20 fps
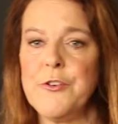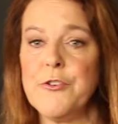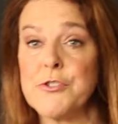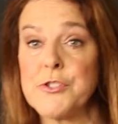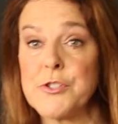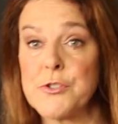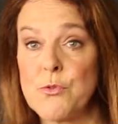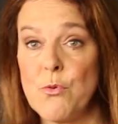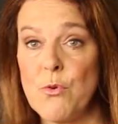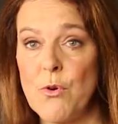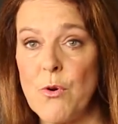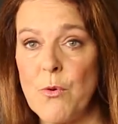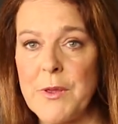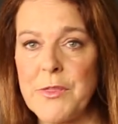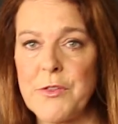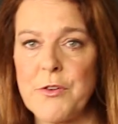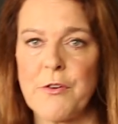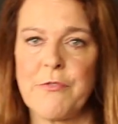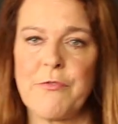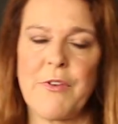your school
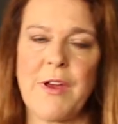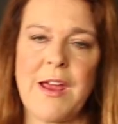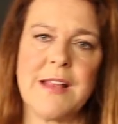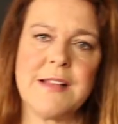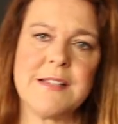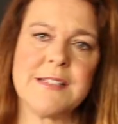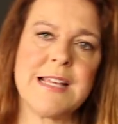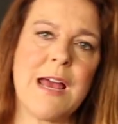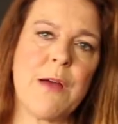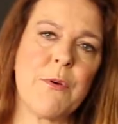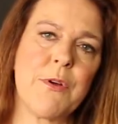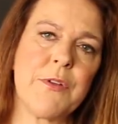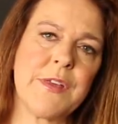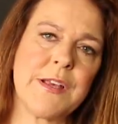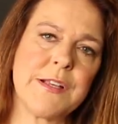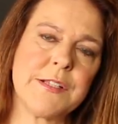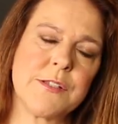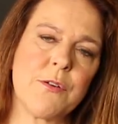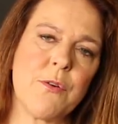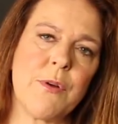with your friends, how are
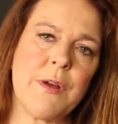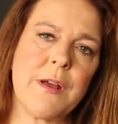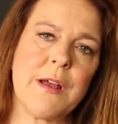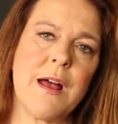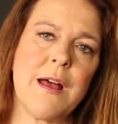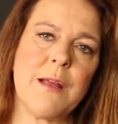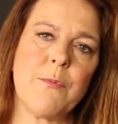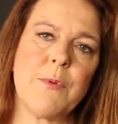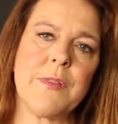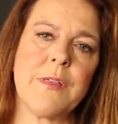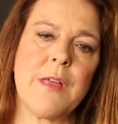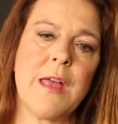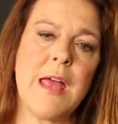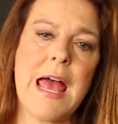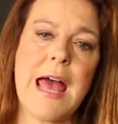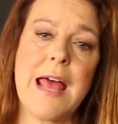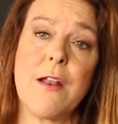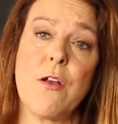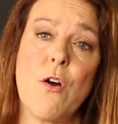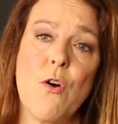things going on
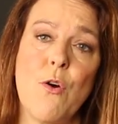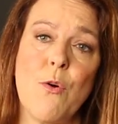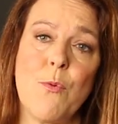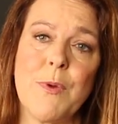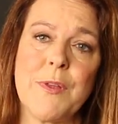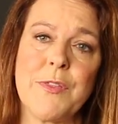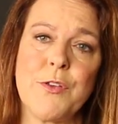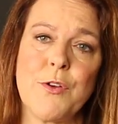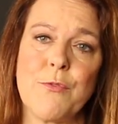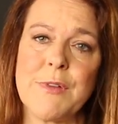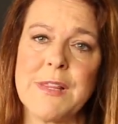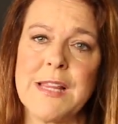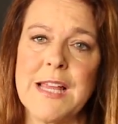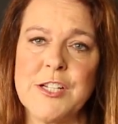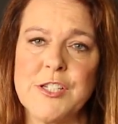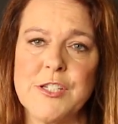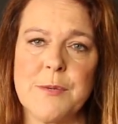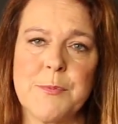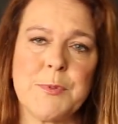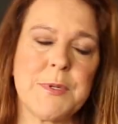at home with your
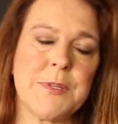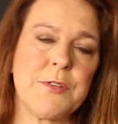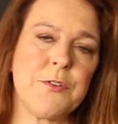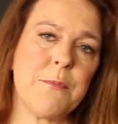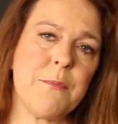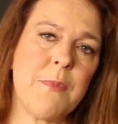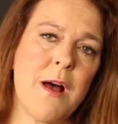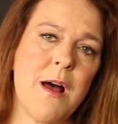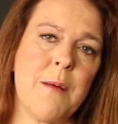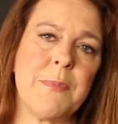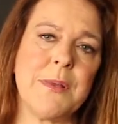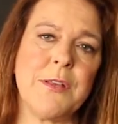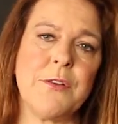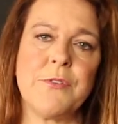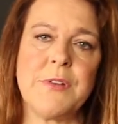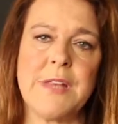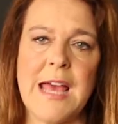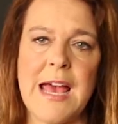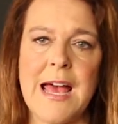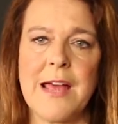relationships with your mom and
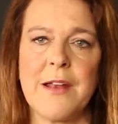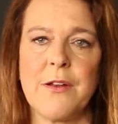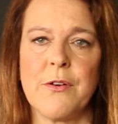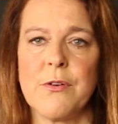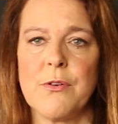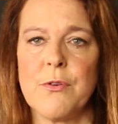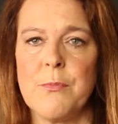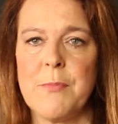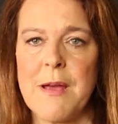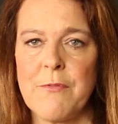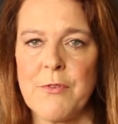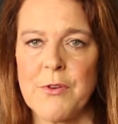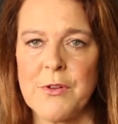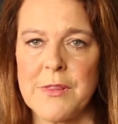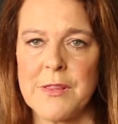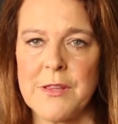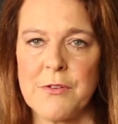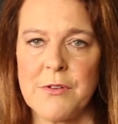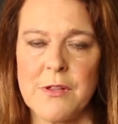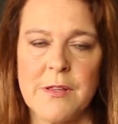your dad or whomever
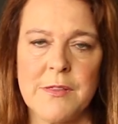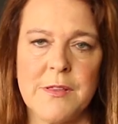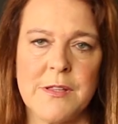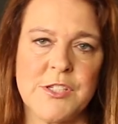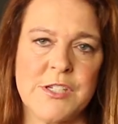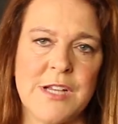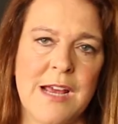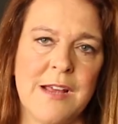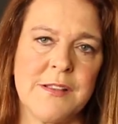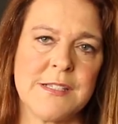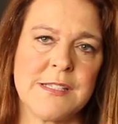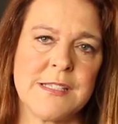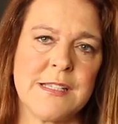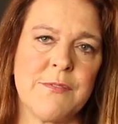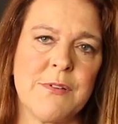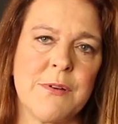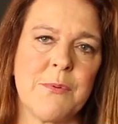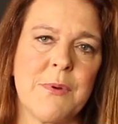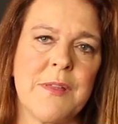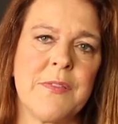the child is
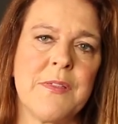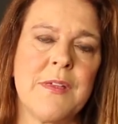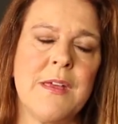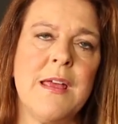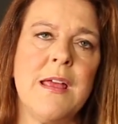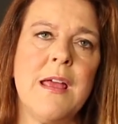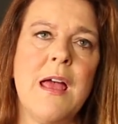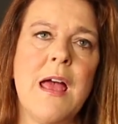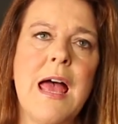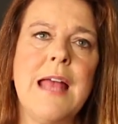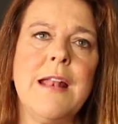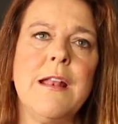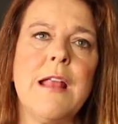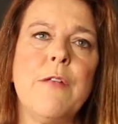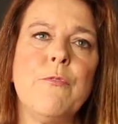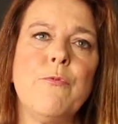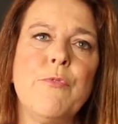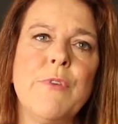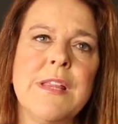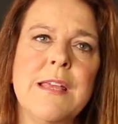living with,
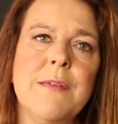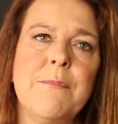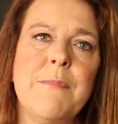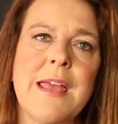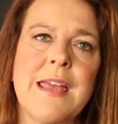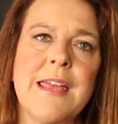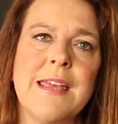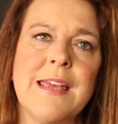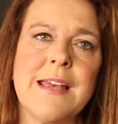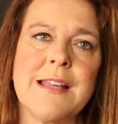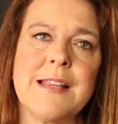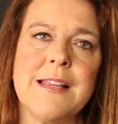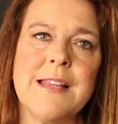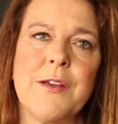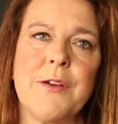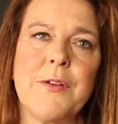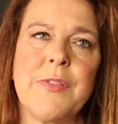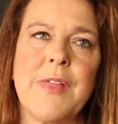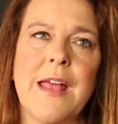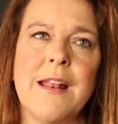and really making it
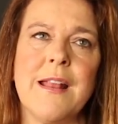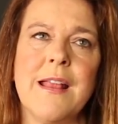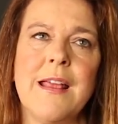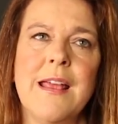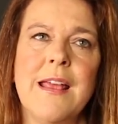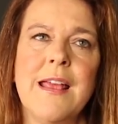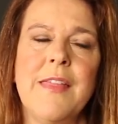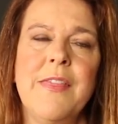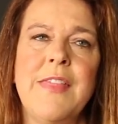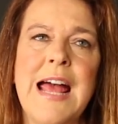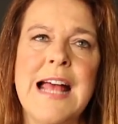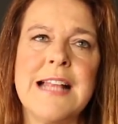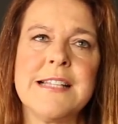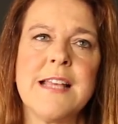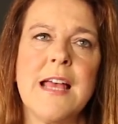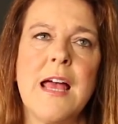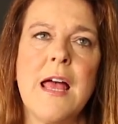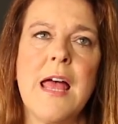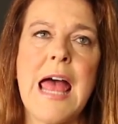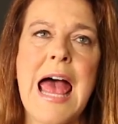clear that
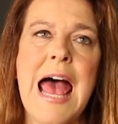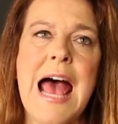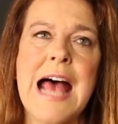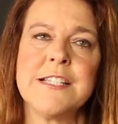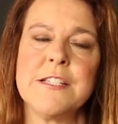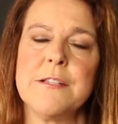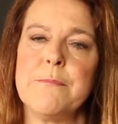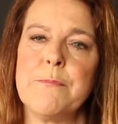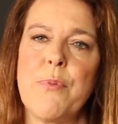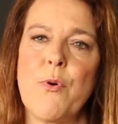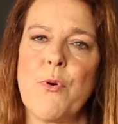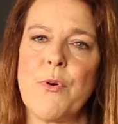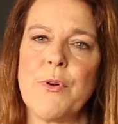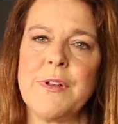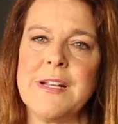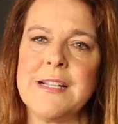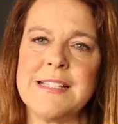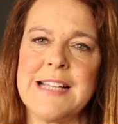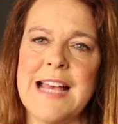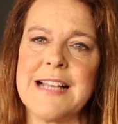that's as
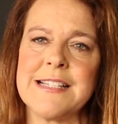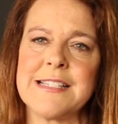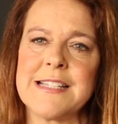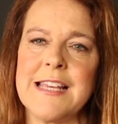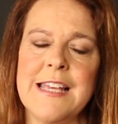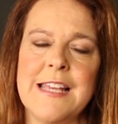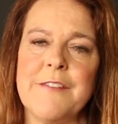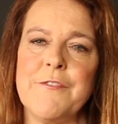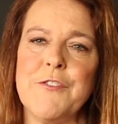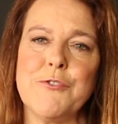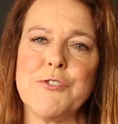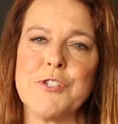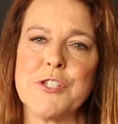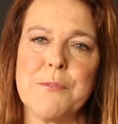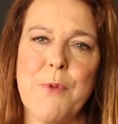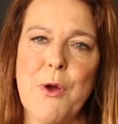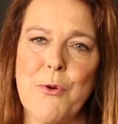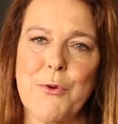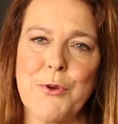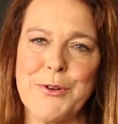important as asking if you
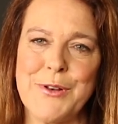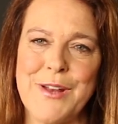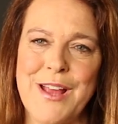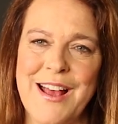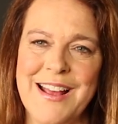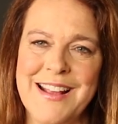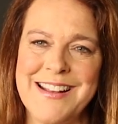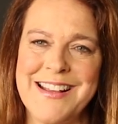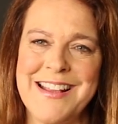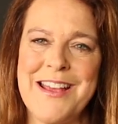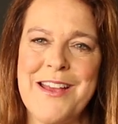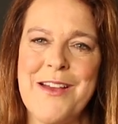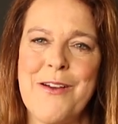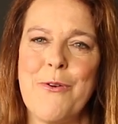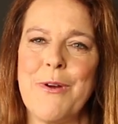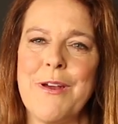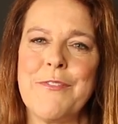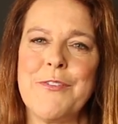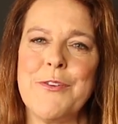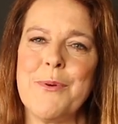smoke or not,
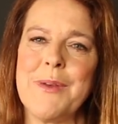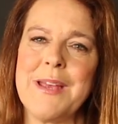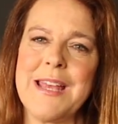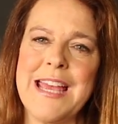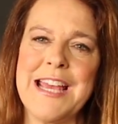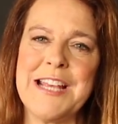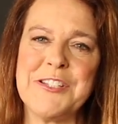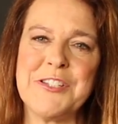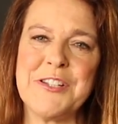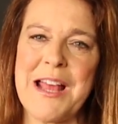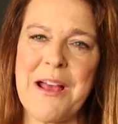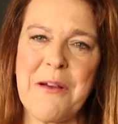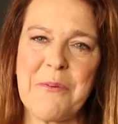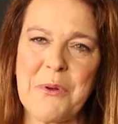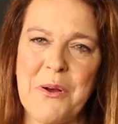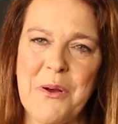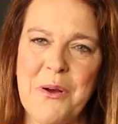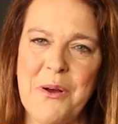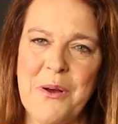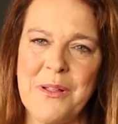or if you engage in
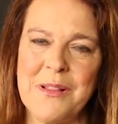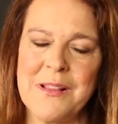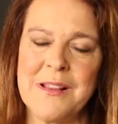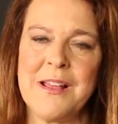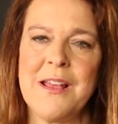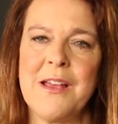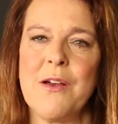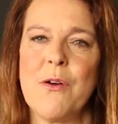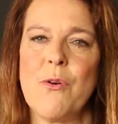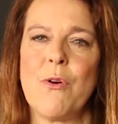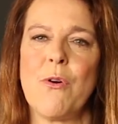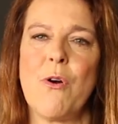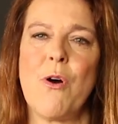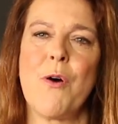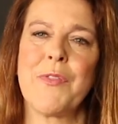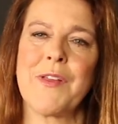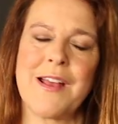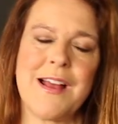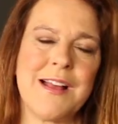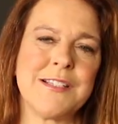alcohol, or
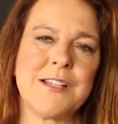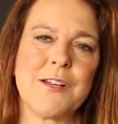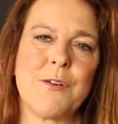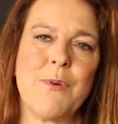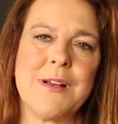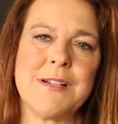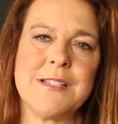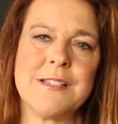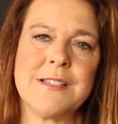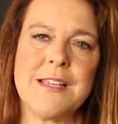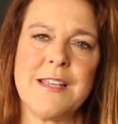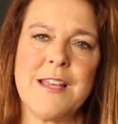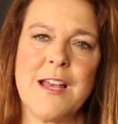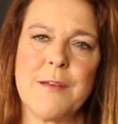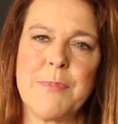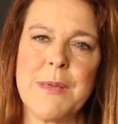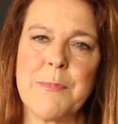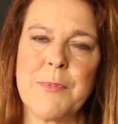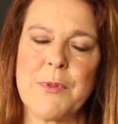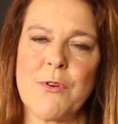all the kinds of questions that
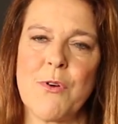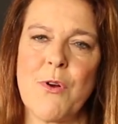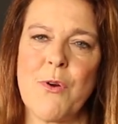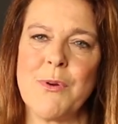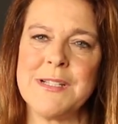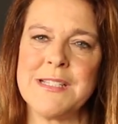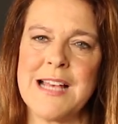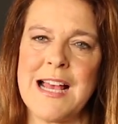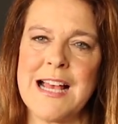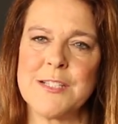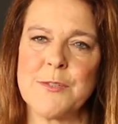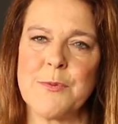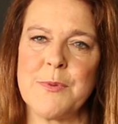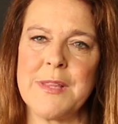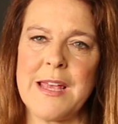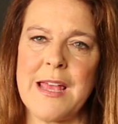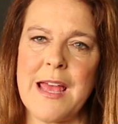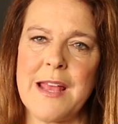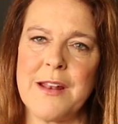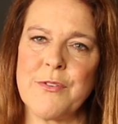young people are always asked when
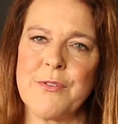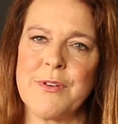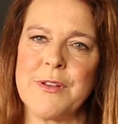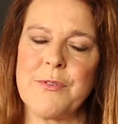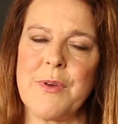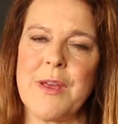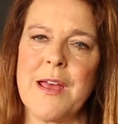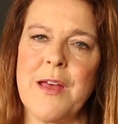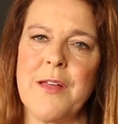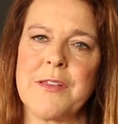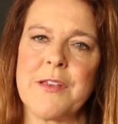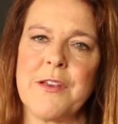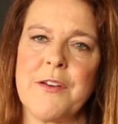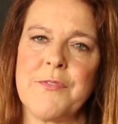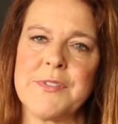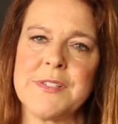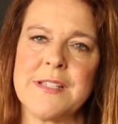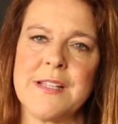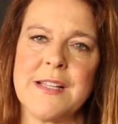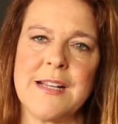they enter into a
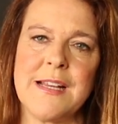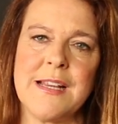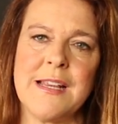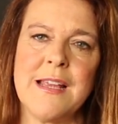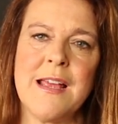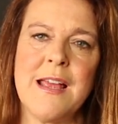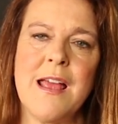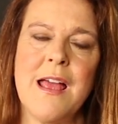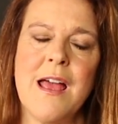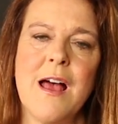healthcare facility.